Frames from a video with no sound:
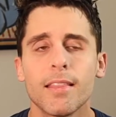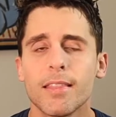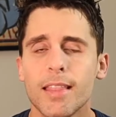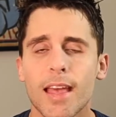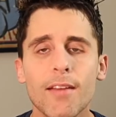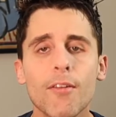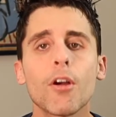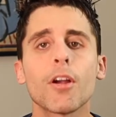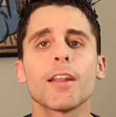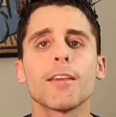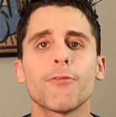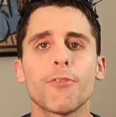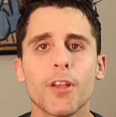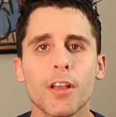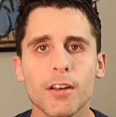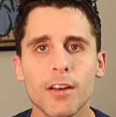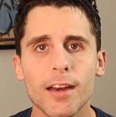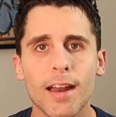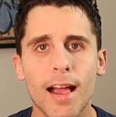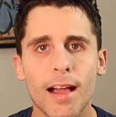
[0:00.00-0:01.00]
they've already
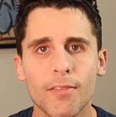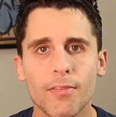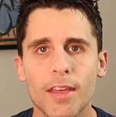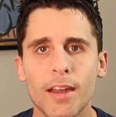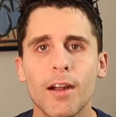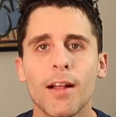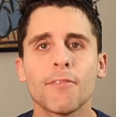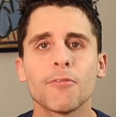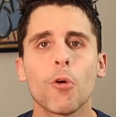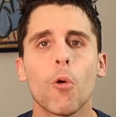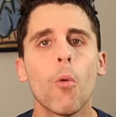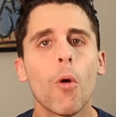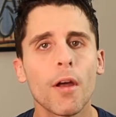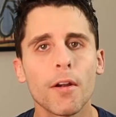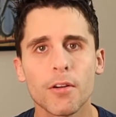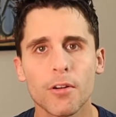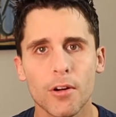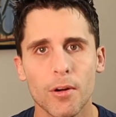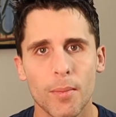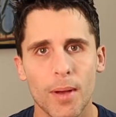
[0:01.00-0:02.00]
figured it out. They don't have to
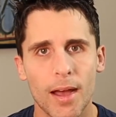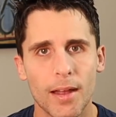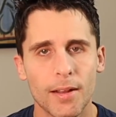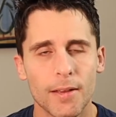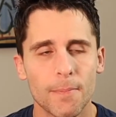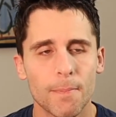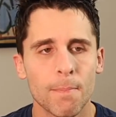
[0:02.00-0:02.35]
wonder about it.